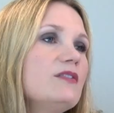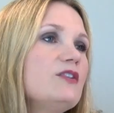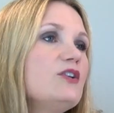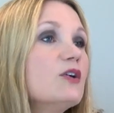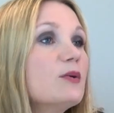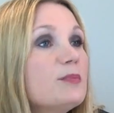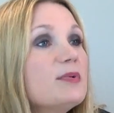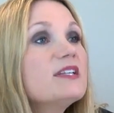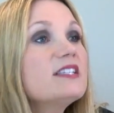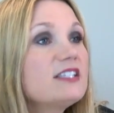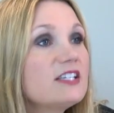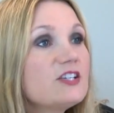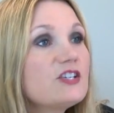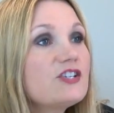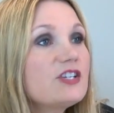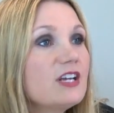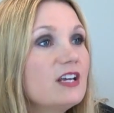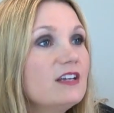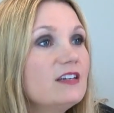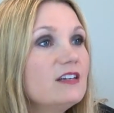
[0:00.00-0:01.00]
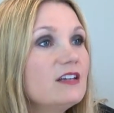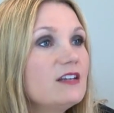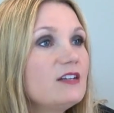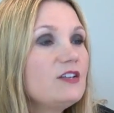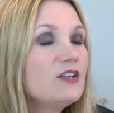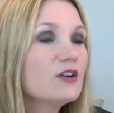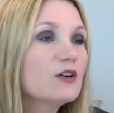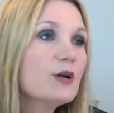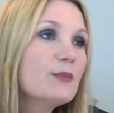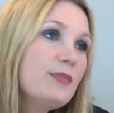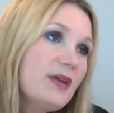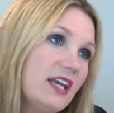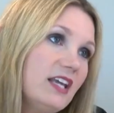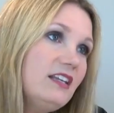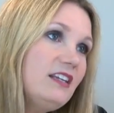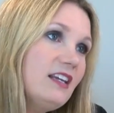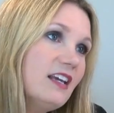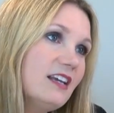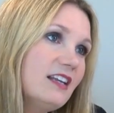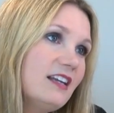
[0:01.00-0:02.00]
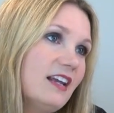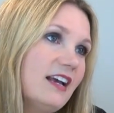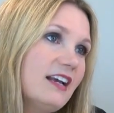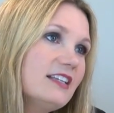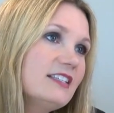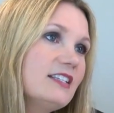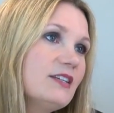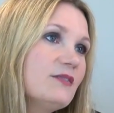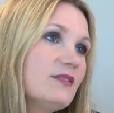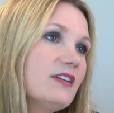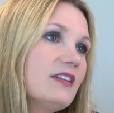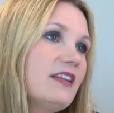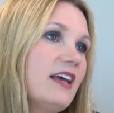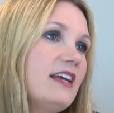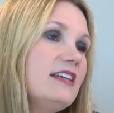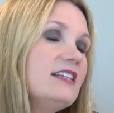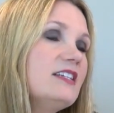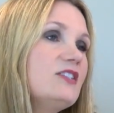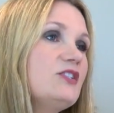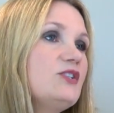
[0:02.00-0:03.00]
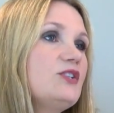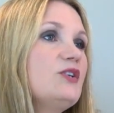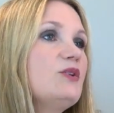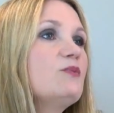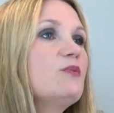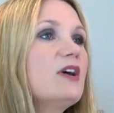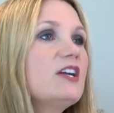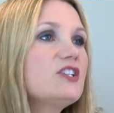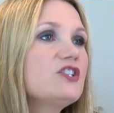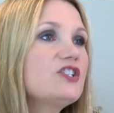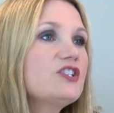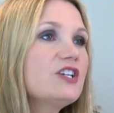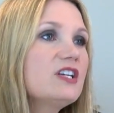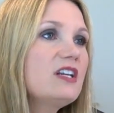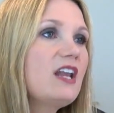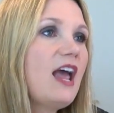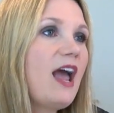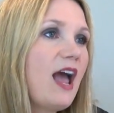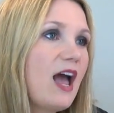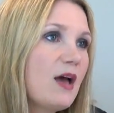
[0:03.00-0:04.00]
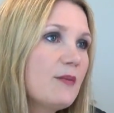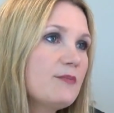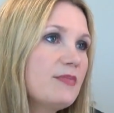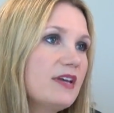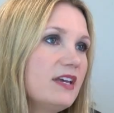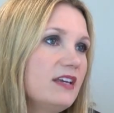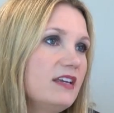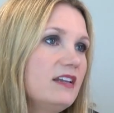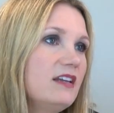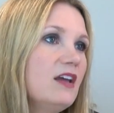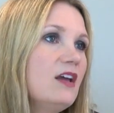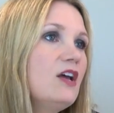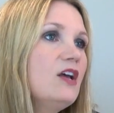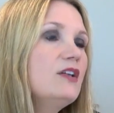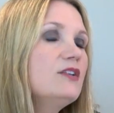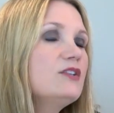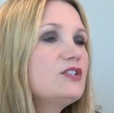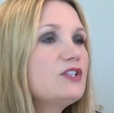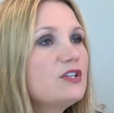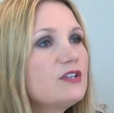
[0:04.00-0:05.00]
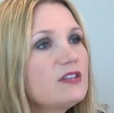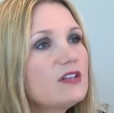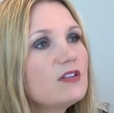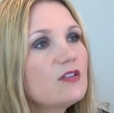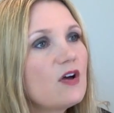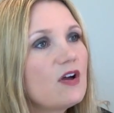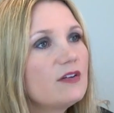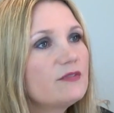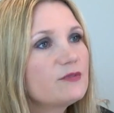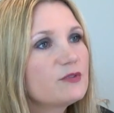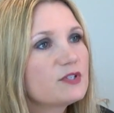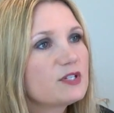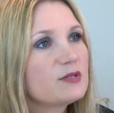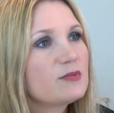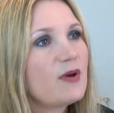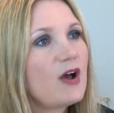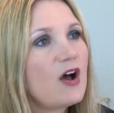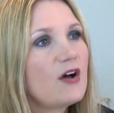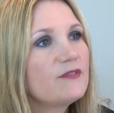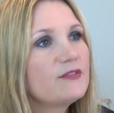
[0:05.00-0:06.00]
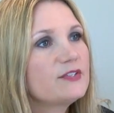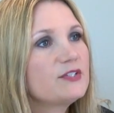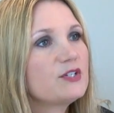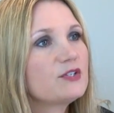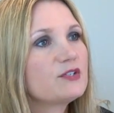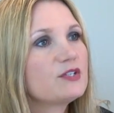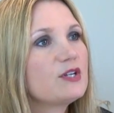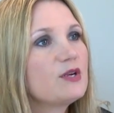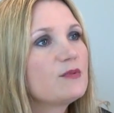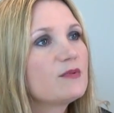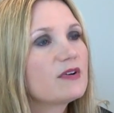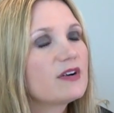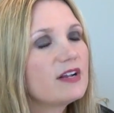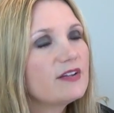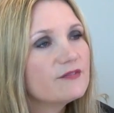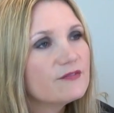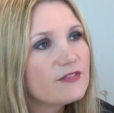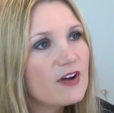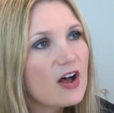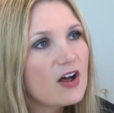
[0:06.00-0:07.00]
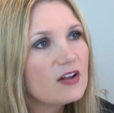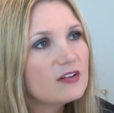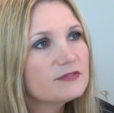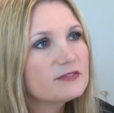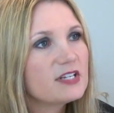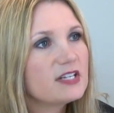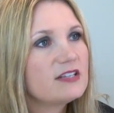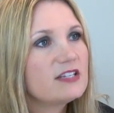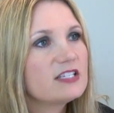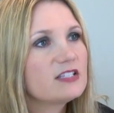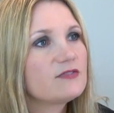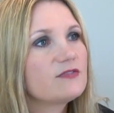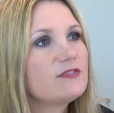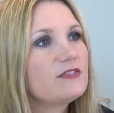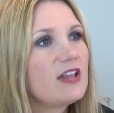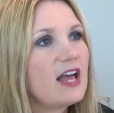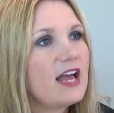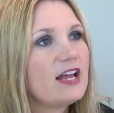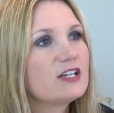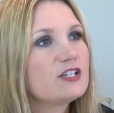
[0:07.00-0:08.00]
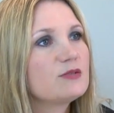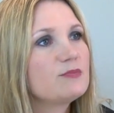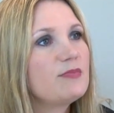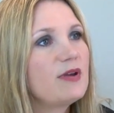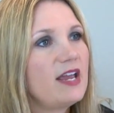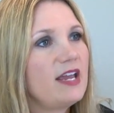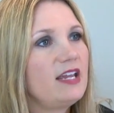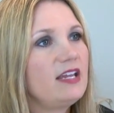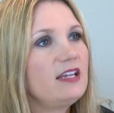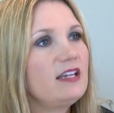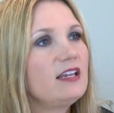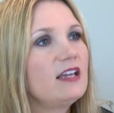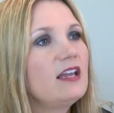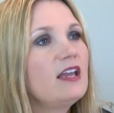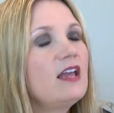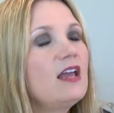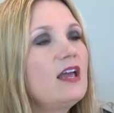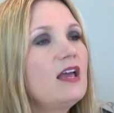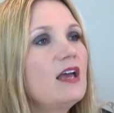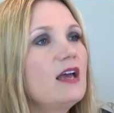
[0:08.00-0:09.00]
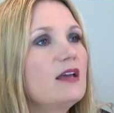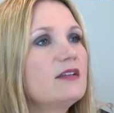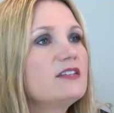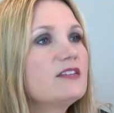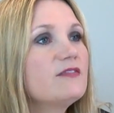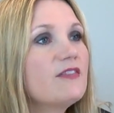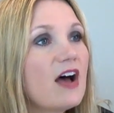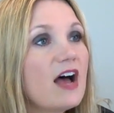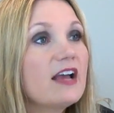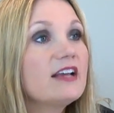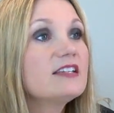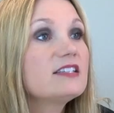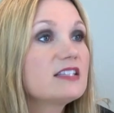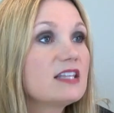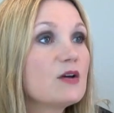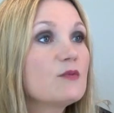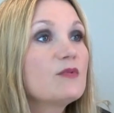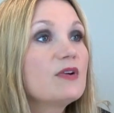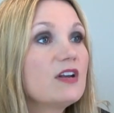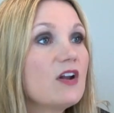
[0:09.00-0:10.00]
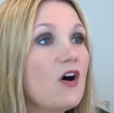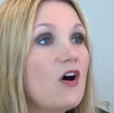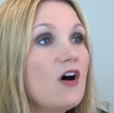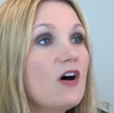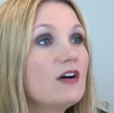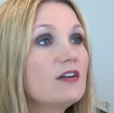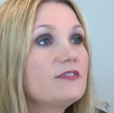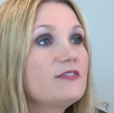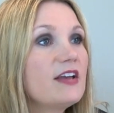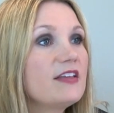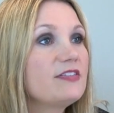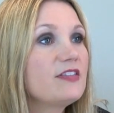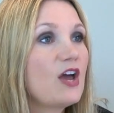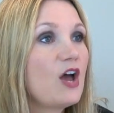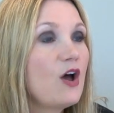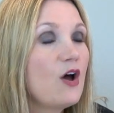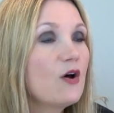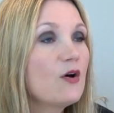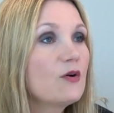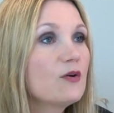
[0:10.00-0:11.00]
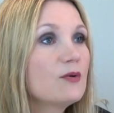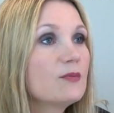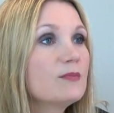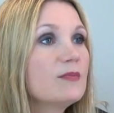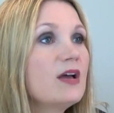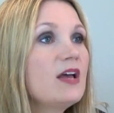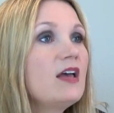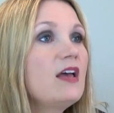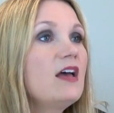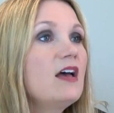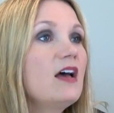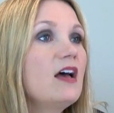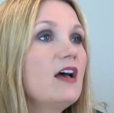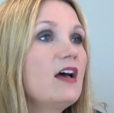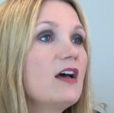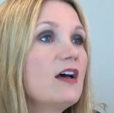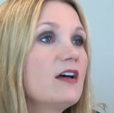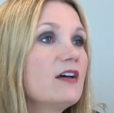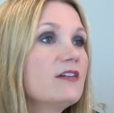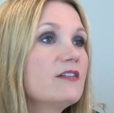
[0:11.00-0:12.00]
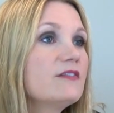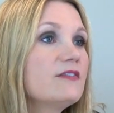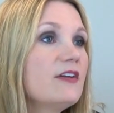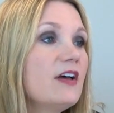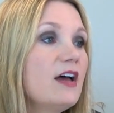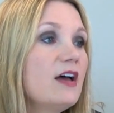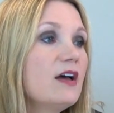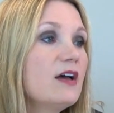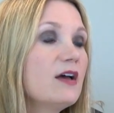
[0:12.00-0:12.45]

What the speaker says: Your position, your opinion as it related to what should happen to the law enforcement officers who were involved in this flashbang device that went off at the home of